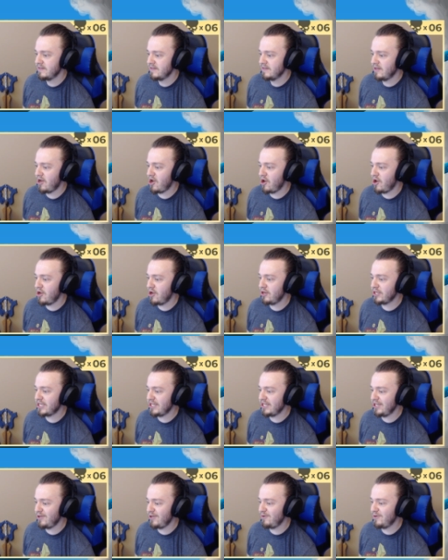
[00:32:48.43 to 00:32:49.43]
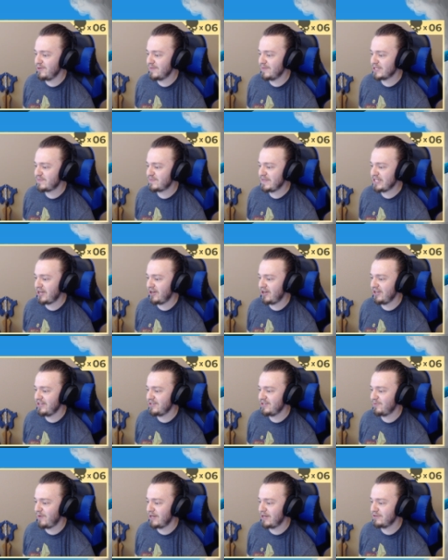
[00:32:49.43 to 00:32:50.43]
Oh, look at you. You must be
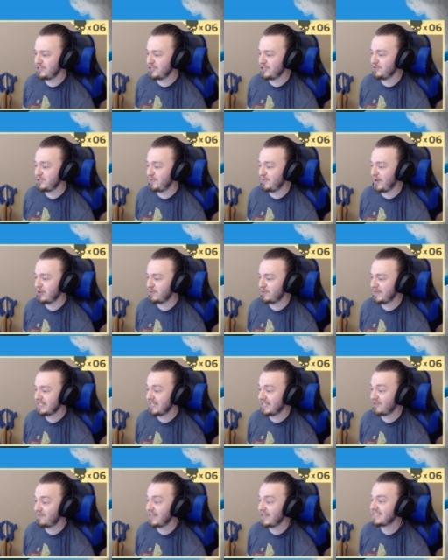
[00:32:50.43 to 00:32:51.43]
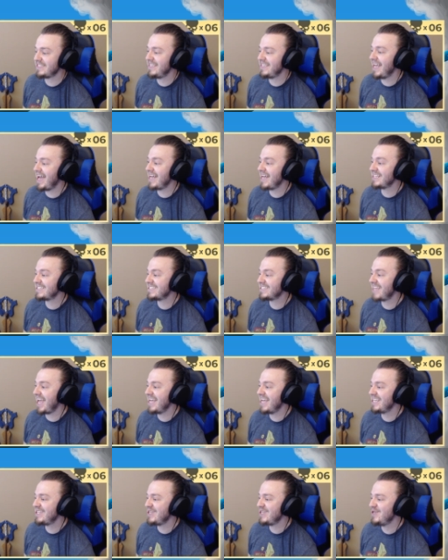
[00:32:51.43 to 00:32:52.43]
tired. Why don't you and your Pokemon take a rest? Yes,
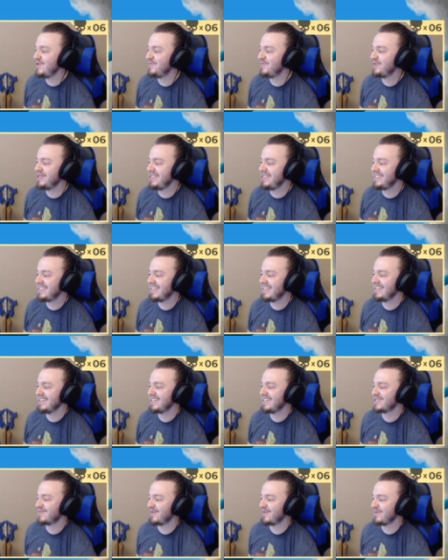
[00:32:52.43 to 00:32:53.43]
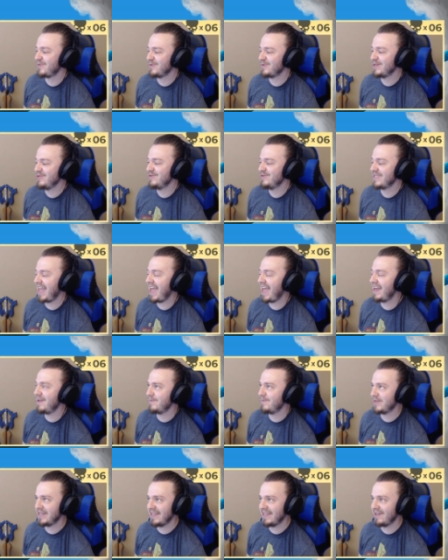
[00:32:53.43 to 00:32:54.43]
thank you. Please heal us before we lose
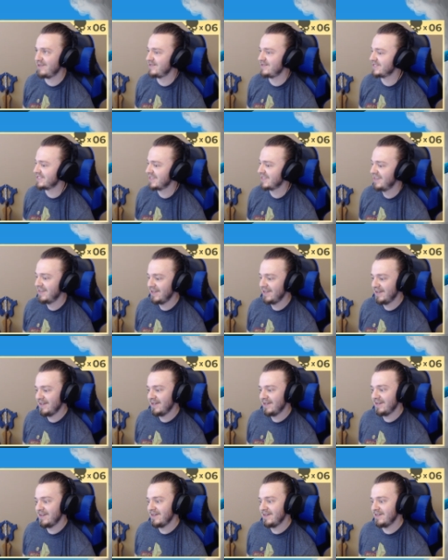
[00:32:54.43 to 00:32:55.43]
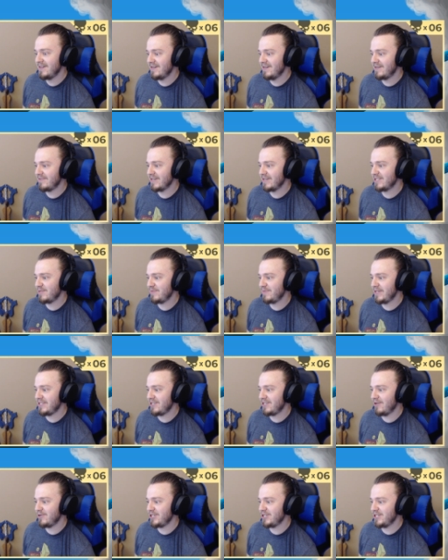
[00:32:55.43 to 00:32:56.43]
anybody else. Oh, rest in peace,
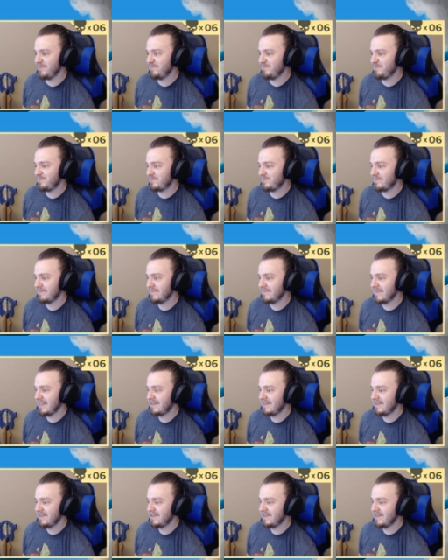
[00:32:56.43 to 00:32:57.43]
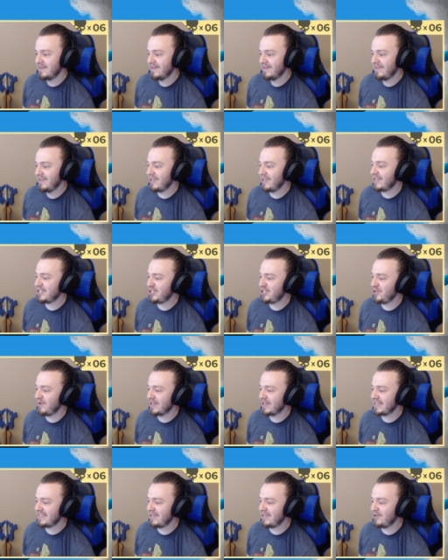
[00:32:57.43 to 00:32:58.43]
Yoshi. Look at you. I
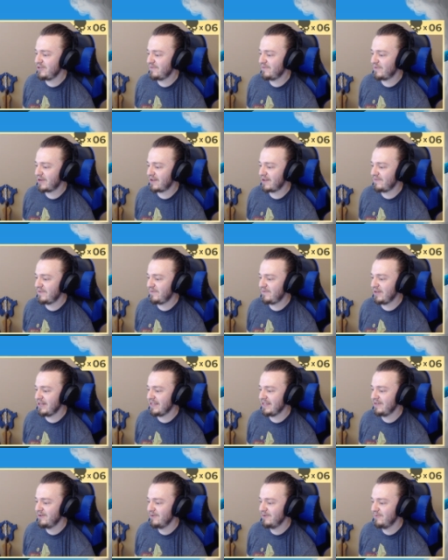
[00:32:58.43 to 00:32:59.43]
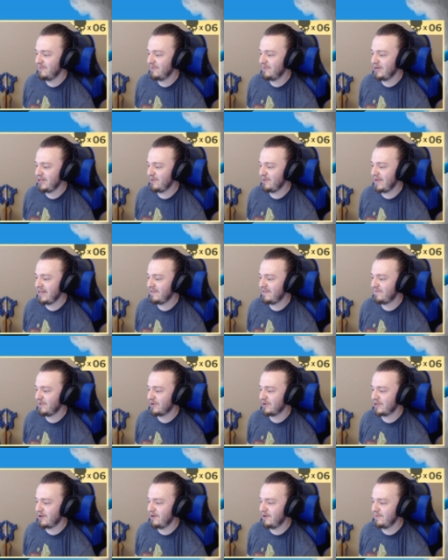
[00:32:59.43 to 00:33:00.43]
can tell you've recovered fully. What are you waiting for?
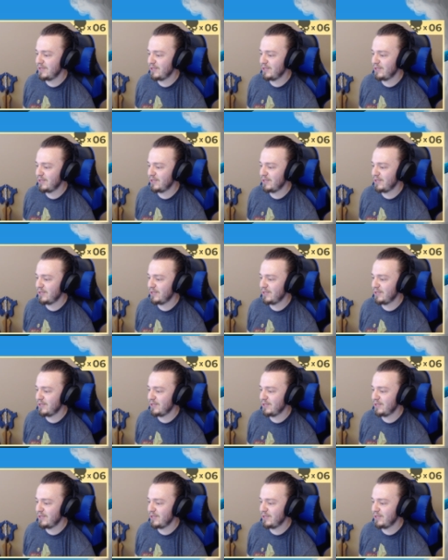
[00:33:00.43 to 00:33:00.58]
Go on with your